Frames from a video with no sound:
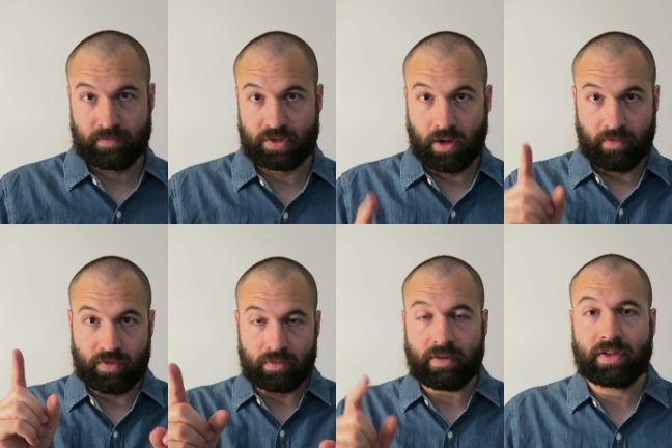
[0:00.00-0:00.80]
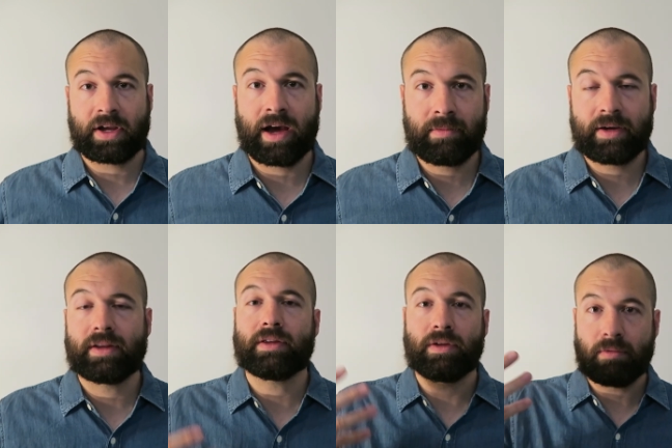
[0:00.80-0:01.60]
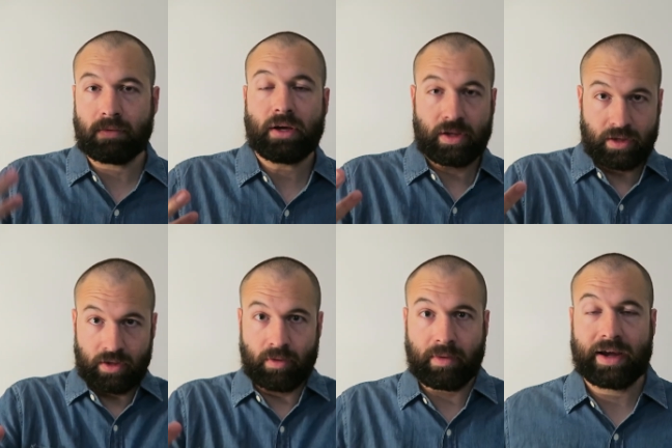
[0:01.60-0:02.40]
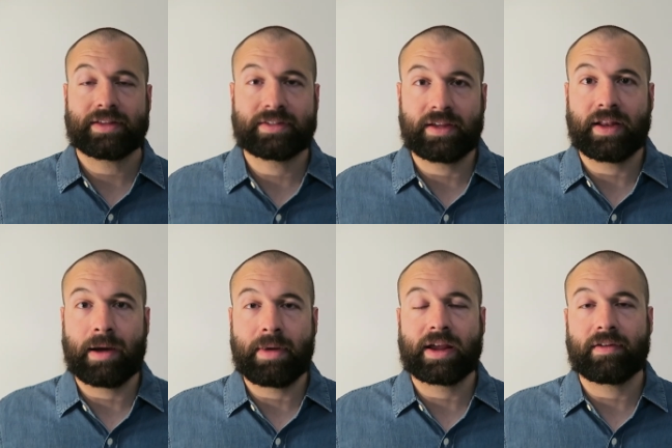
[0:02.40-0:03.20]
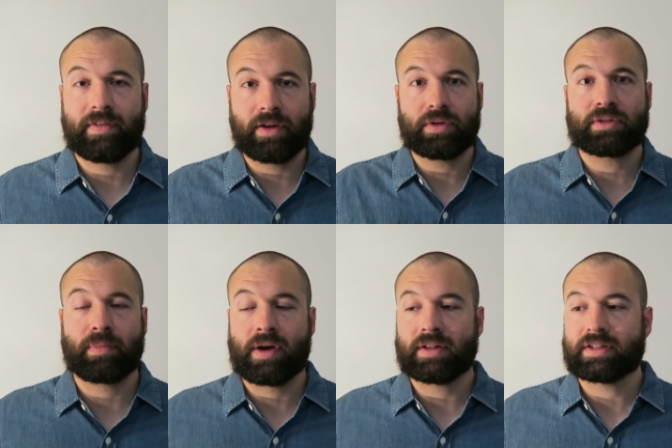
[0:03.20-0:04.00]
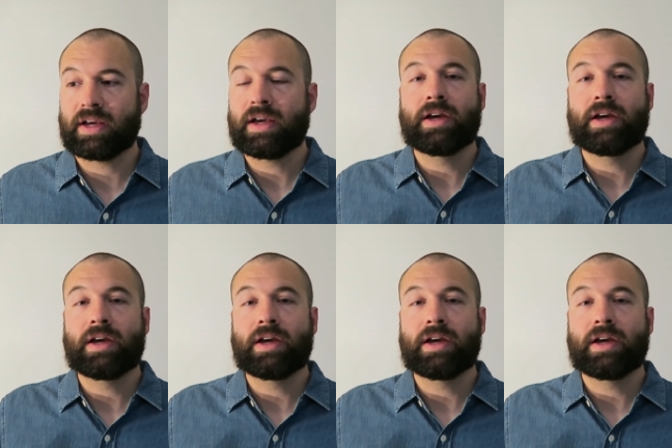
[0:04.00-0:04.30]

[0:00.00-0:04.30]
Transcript: So if you leave the comment, you, you might see that I make a video response